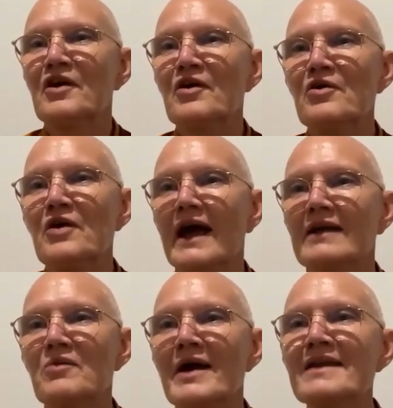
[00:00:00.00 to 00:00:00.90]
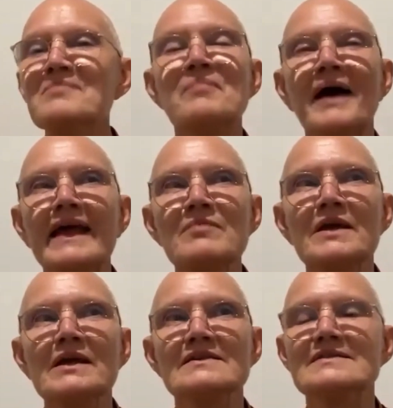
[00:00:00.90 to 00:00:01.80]
know, and when a
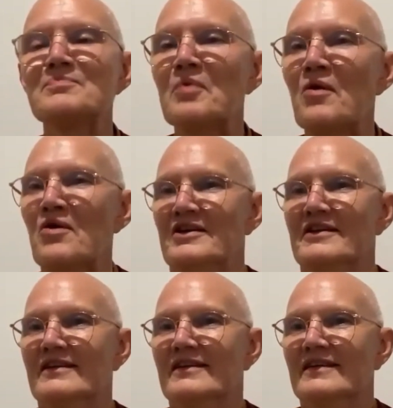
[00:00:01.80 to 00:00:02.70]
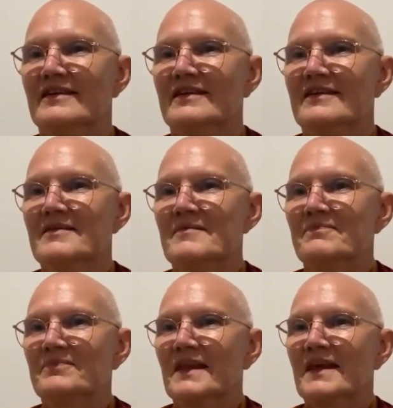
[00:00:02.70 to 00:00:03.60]
baby is born,
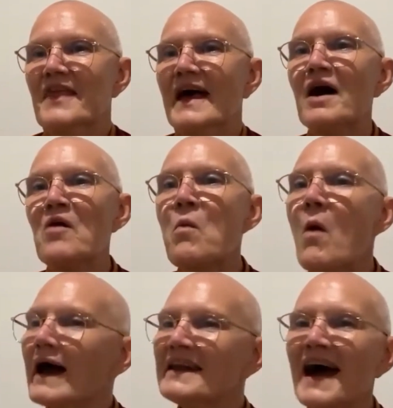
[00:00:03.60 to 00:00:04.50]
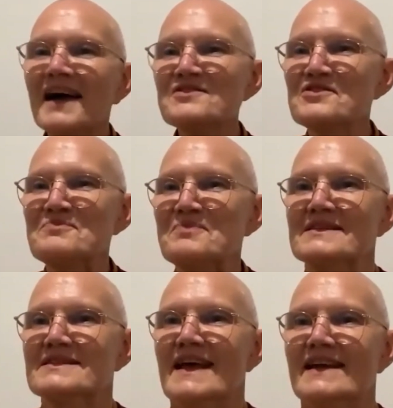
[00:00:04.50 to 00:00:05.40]
they are
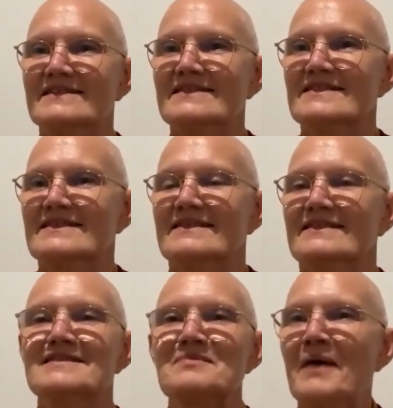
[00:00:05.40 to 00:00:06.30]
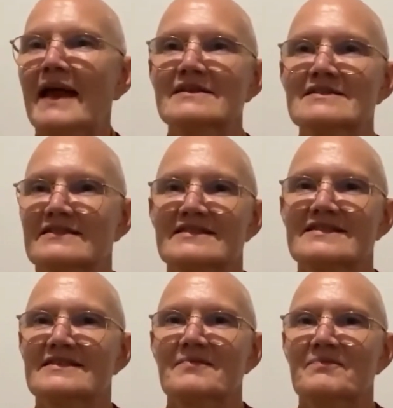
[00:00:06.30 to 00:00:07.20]
100%
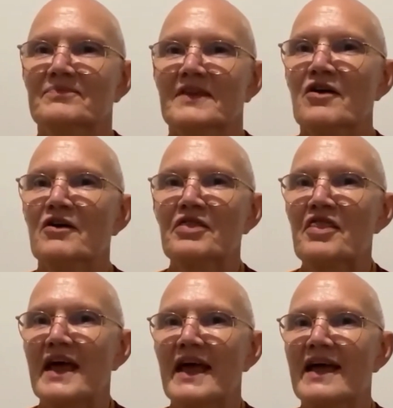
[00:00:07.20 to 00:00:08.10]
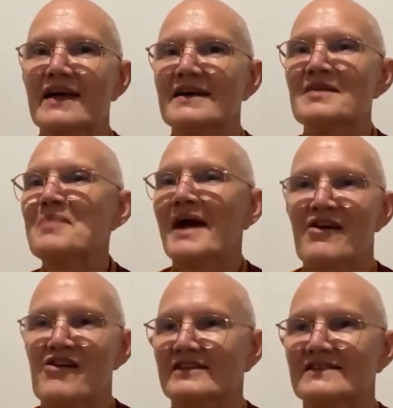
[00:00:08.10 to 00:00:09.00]
dependent on their
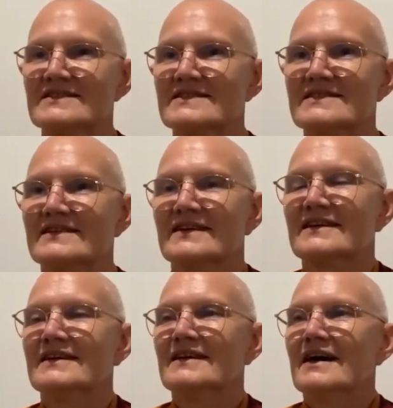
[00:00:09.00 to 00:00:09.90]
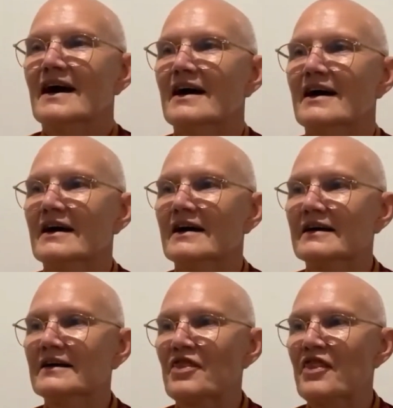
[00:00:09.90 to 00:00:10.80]
parents.
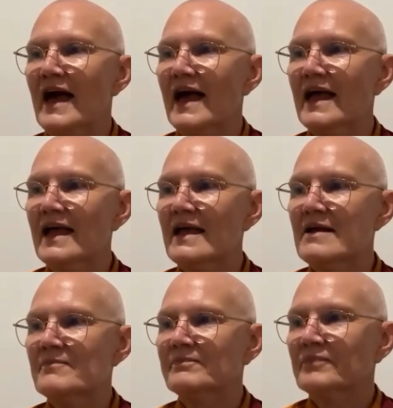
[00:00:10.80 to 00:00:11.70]
They